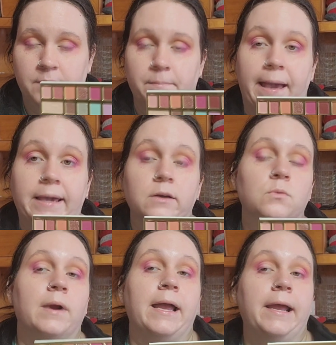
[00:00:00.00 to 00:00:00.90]
Make It
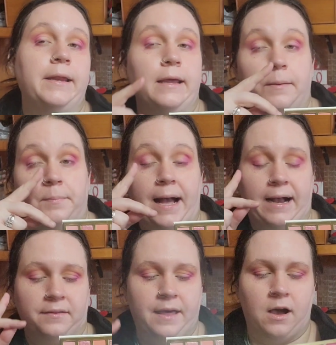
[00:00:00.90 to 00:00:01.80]
Rain and
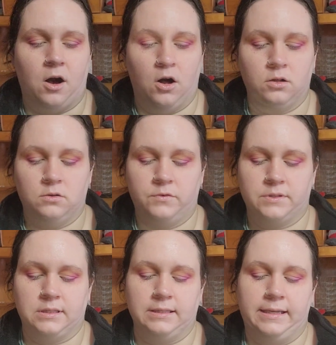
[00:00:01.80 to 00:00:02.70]
pack that all over
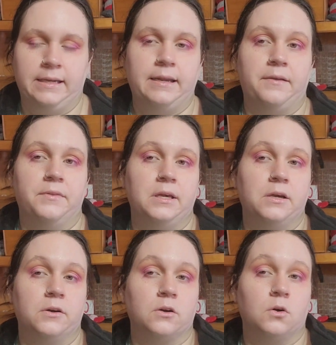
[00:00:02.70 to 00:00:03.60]
the lid in the
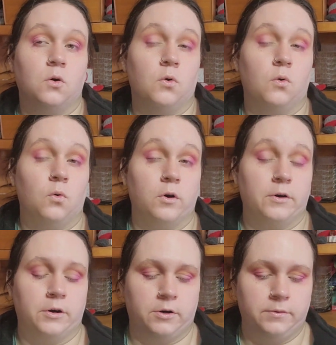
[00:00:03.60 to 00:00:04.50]
inner
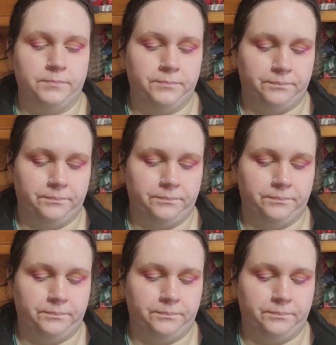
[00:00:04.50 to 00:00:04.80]
corner.